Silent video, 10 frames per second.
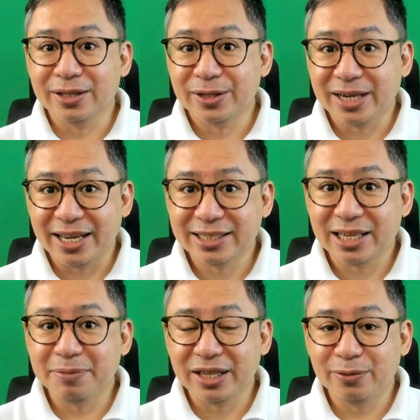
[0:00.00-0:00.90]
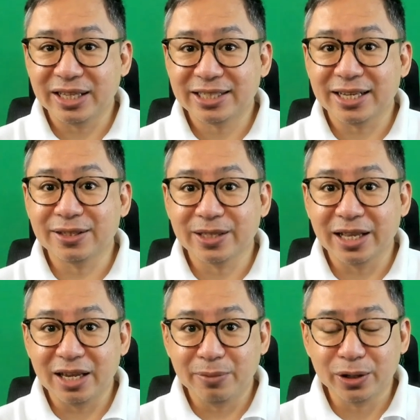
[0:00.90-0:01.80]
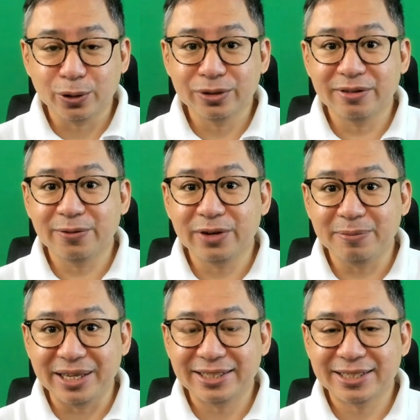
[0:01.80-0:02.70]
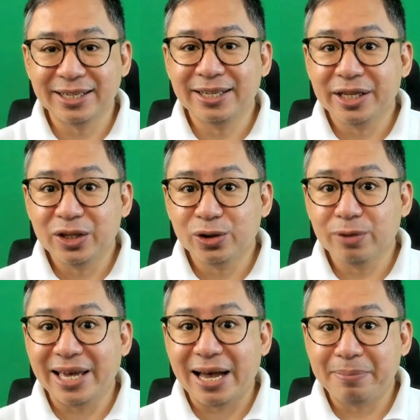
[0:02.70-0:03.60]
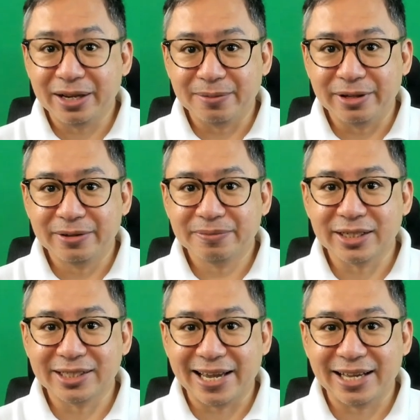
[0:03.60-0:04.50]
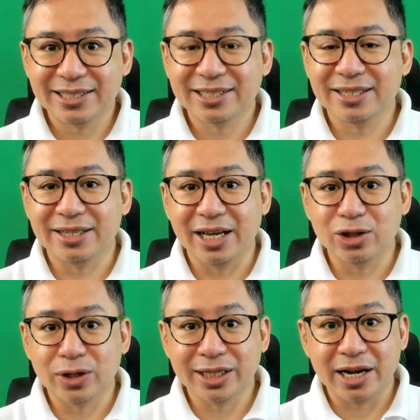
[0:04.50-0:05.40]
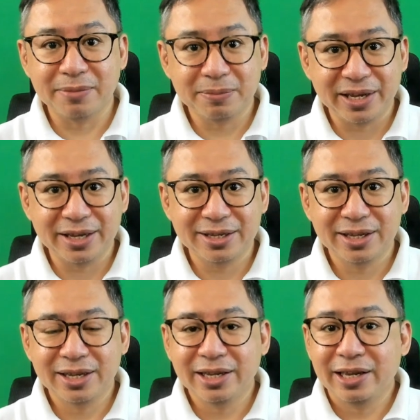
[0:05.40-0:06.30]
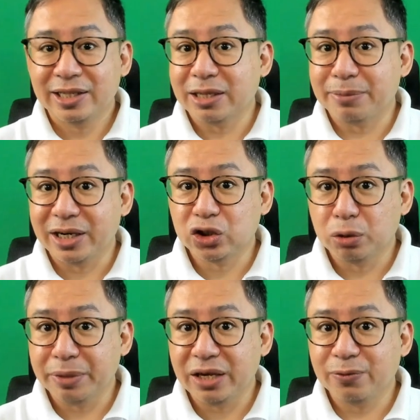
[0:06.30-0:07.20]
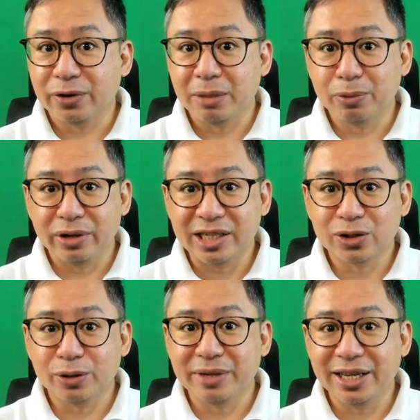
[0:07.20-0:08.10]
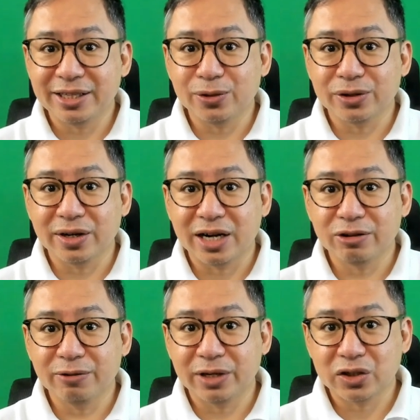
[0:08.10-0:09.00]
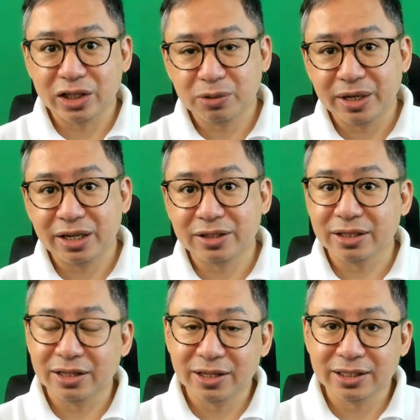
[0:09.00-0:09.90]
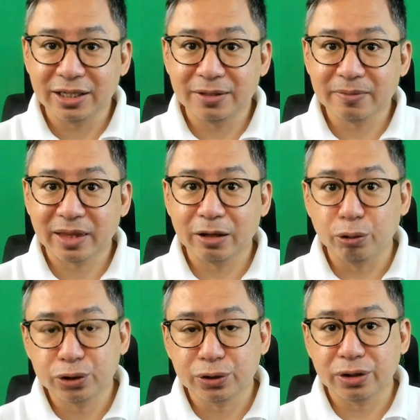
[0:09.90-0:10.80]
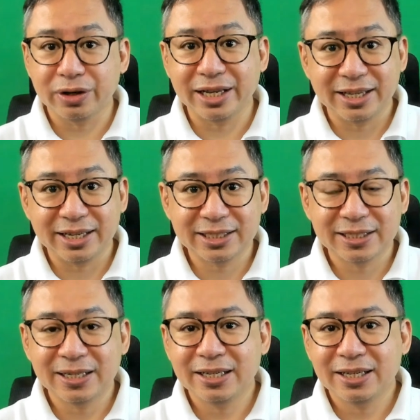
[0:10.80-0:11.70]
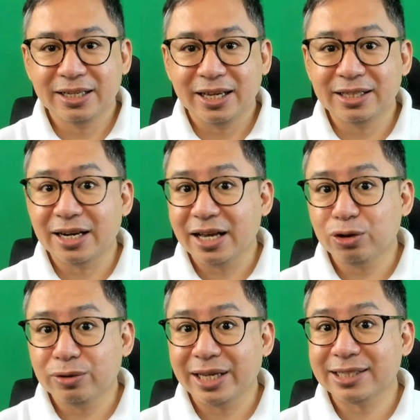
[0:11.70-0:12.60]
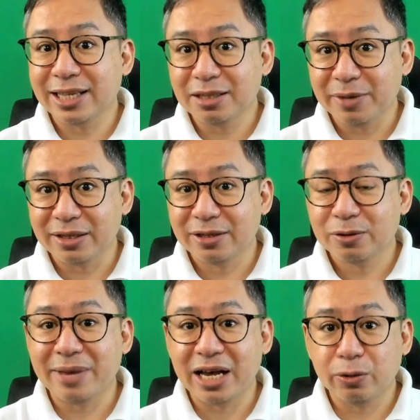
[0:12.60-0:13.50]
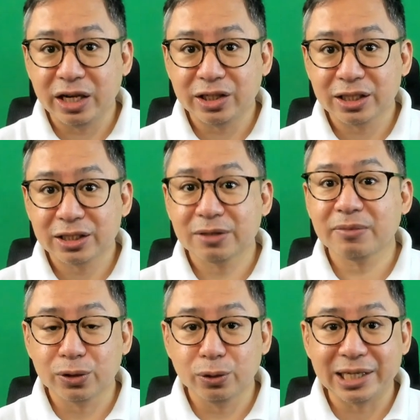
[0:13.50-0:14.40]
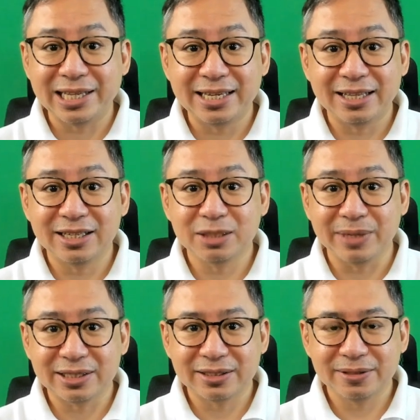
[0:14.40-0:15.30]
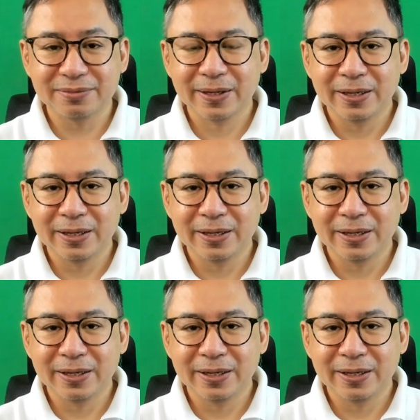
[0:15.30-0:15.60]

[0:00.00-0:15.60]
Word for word: Other rights and benefits under the Labor Code of the Philippines continue to be applicable, such as the right to retirement pay, separation pay for employees terminated on the ground of retrenchment, redundancy, closure, or illness, and the right to reinstatement with back wages for those illegally dismissed.